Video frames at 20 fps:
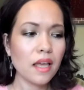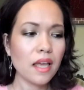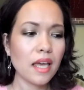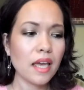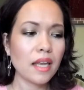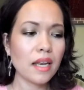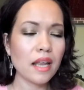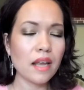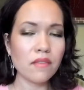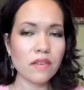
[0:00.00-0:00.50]

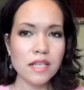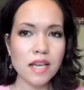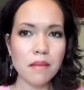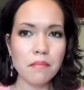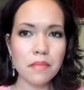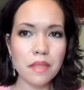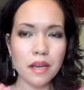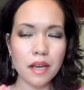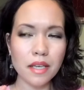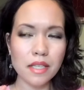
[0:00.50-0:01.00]
And every
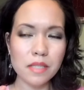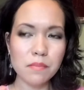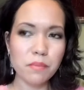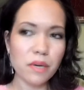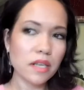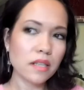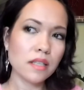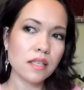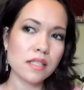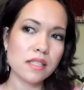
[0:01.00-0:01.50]
time that I
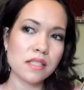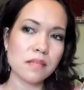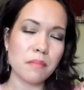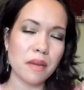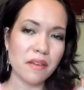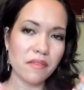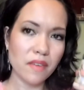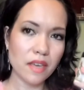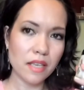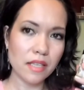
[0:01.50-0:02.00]
sprayed this to
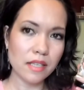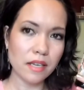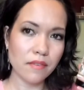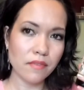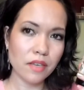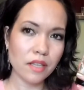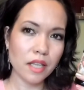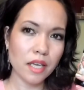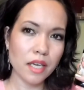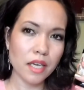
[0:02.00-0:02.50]
my face, I
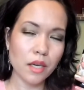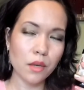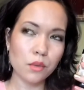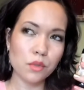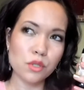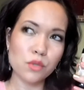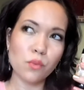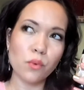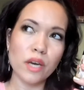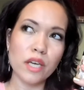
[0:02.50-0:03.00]
feel like
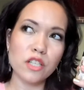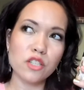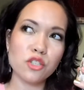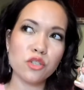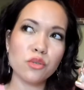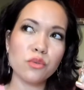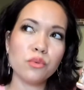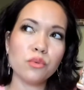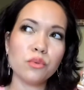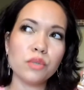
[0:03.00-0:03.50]
it's way
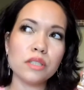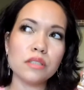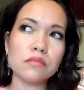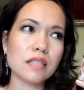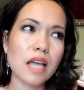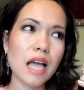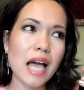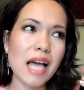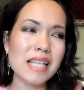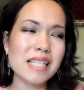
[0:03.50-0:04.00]
too
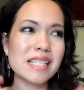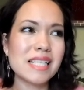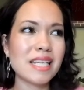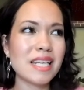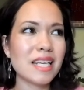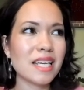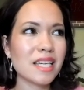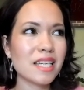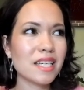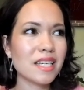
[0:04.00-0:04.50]

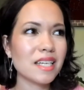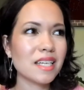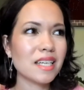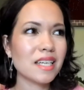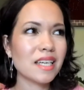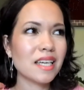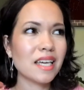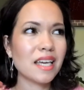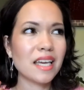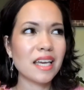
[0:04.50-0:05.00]
acidic.
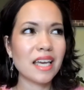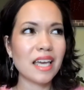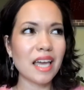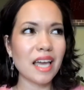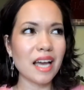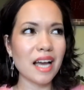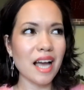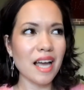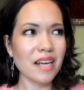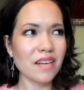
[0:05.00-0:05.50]

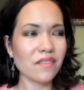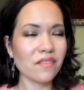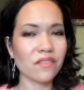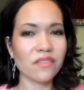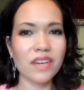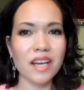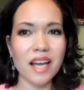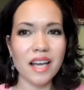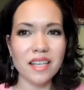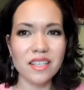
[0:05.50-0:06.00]
It kind of
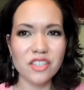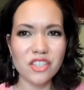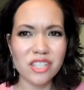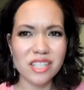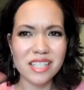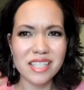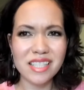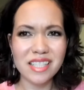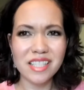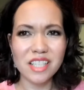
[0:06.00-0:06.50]
kind of
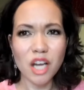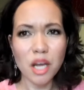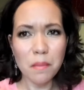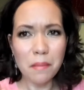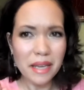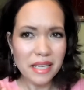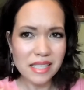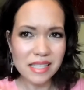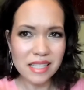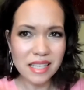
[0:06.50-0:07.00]
just stung
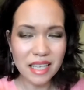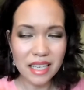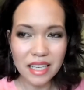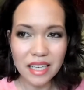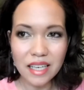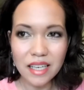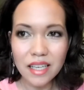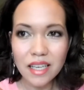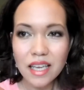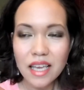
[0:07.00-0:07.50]
my
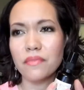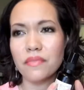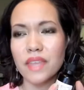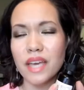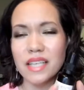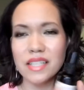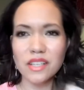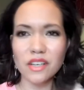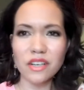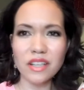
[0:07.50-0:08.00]
skin.
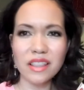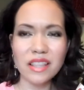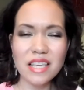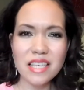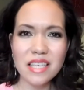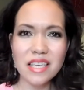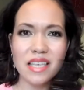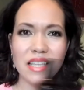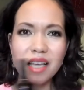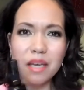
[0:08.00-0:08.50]
I started
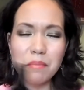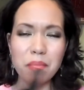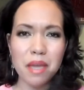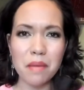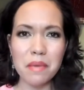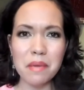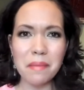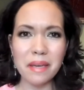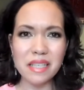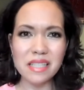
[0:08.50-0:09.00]
thinking like
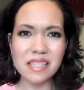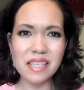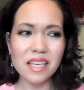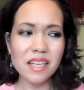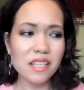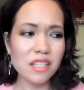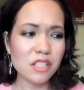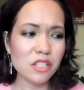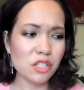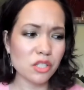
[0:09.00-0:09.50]
maybe my
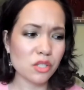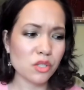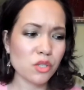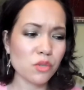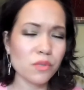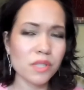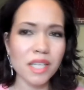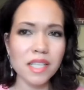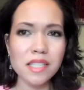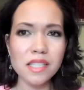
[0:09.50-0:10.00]
skin is just
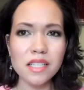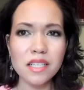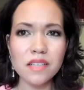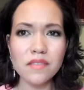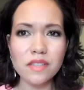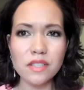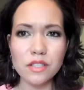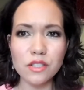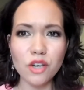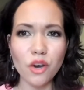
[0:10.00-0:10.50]
too
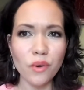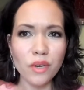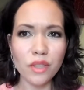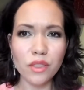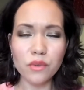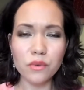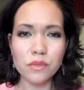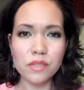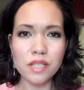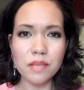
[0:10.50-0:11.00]
sensitive, it's going
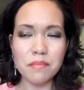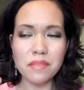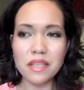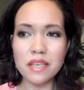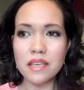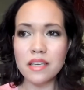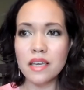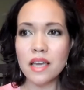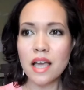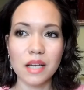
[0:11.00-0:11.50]
through
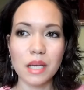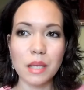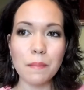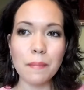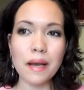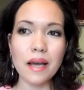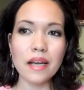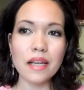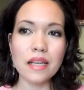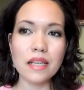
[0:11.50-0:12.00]
something.
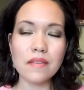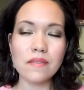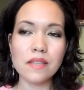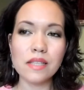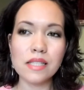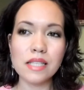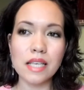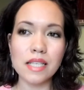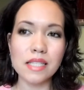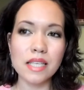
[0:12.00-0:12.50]
But it
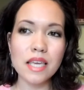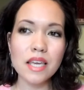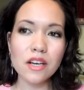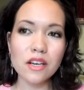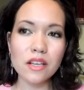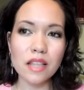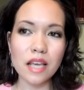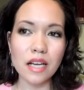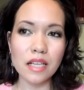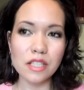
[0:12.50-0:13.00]
even says
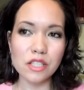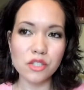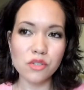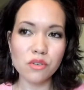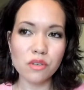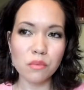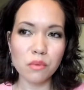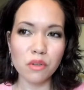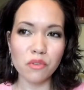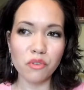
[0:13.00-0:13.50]
here that it's
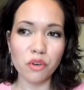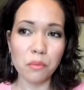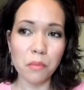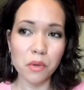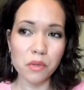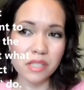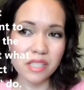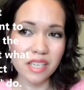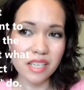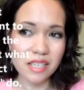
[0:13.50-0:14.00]
suitable for
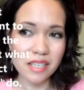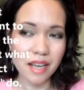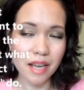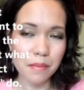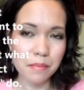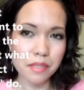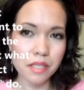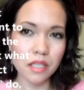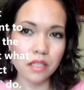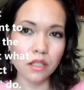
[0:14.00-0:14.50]
most skin
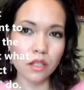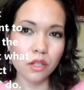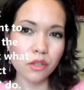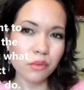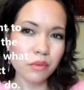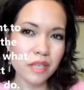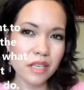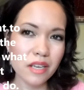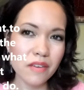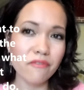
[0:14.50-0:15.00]
types,
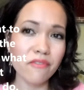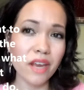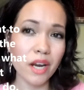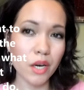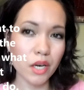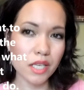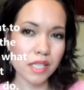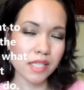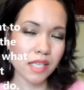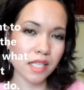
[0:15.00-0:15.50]
including
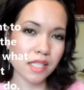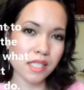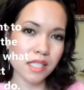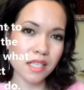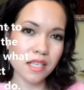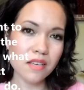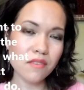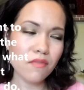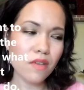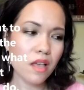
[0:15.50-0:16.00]
very
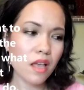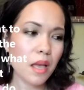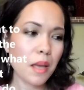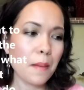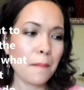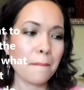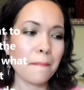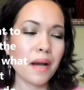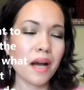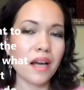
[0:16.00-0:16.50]
sensitive
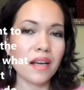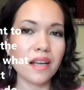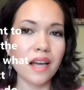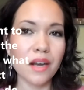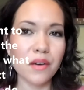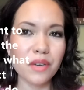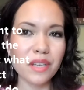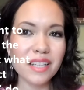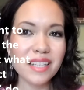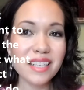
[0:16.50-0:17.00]
but I
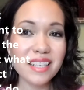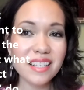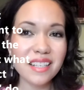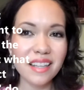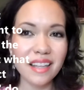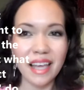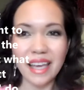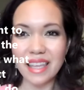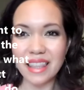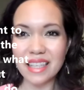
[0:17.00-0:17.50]
really
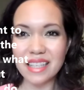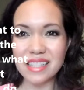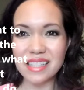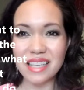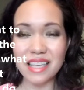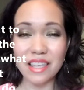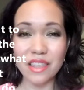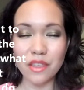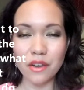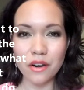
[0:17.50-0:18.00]
didn't like this
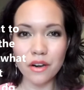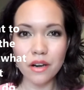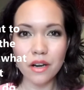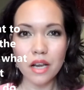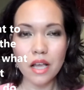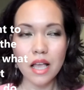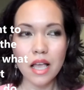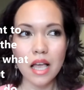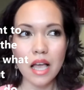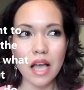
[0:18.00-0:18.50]
either.
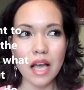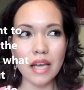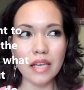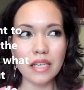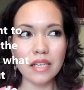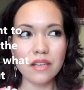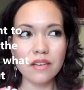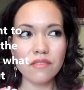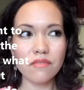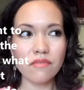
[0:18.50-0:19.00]
I
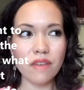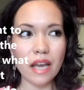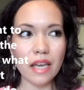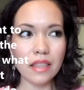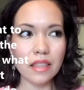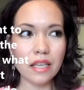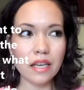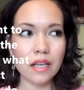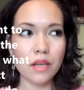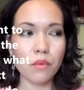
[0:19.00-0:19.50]
didn't
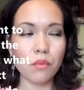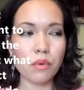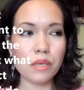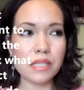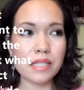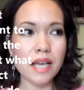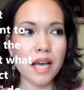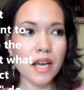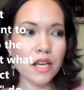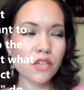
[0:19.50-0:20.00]
find that it
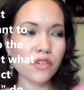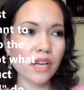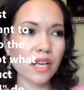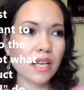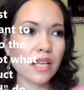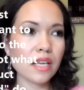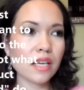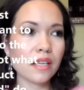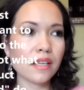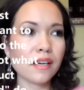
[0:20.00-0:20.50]
was
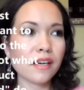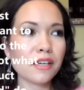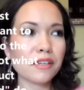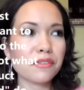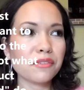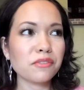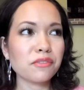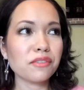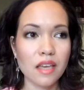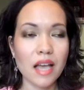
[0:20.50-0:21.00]
hydrating
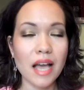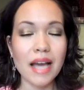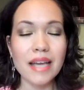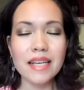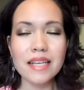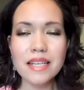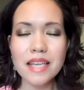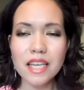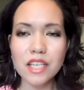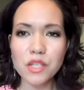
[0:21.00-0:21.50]
enough. I
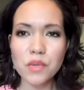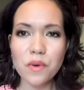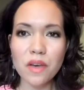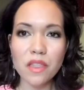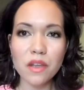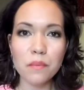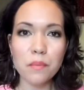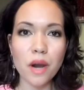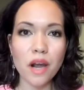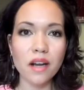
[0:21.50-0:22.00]
did get two
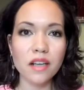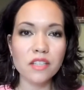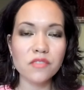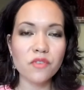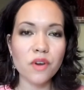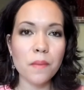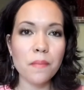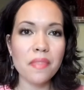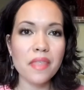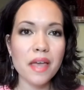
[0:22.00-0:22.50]
other products
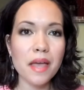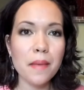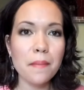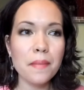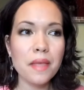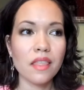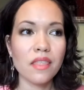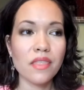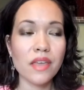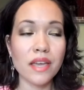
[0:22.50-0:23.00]
from
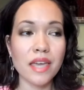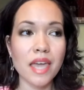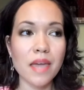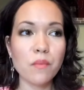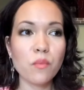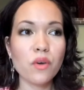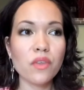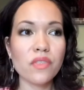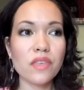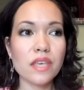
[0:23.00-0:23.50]
them that
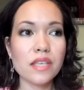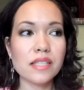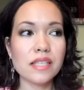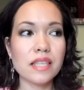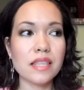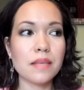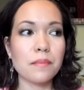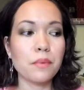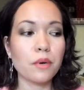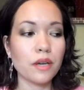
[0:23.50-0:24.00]
came with this
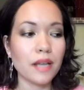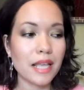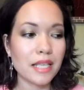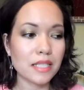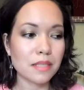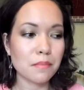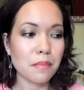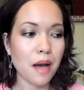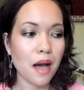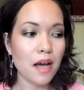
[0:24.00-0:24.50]
in the
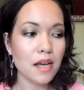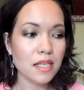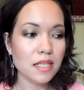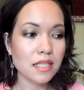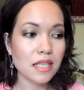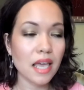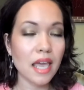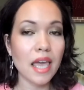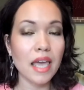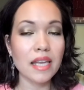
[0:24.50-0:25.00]
Pearlesque
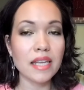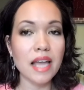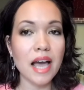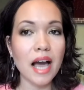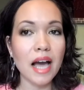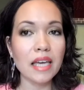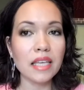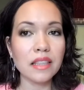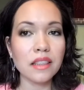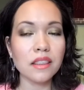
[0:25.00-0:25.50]
box, and
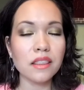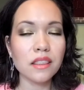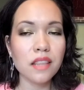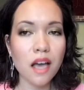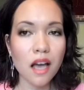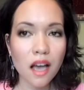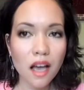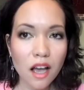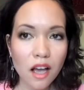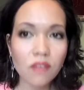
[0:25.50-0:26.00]
I
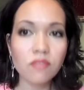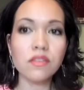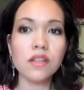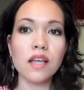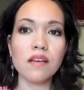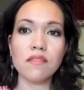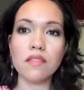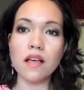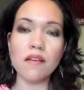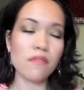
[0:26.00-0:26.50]
love,
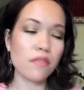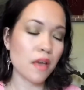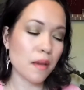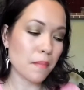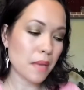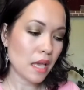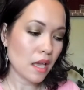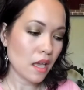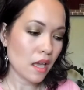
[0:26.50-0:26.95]
love, love them.